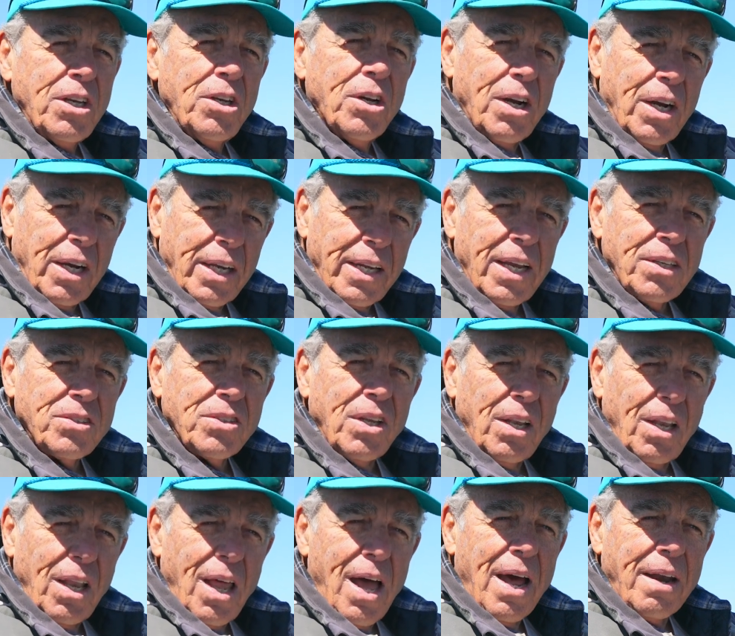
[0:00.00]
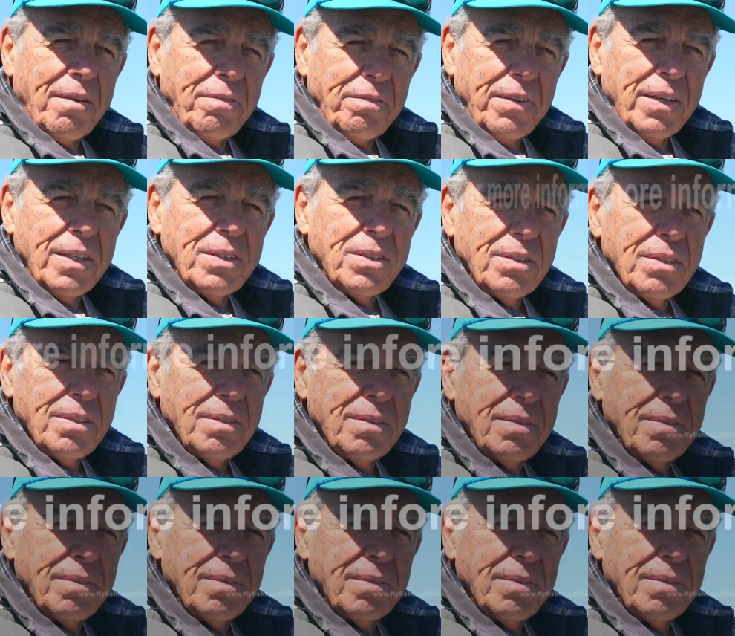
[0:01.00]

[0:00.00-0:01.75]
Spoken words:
You're going to catch a lot of fish.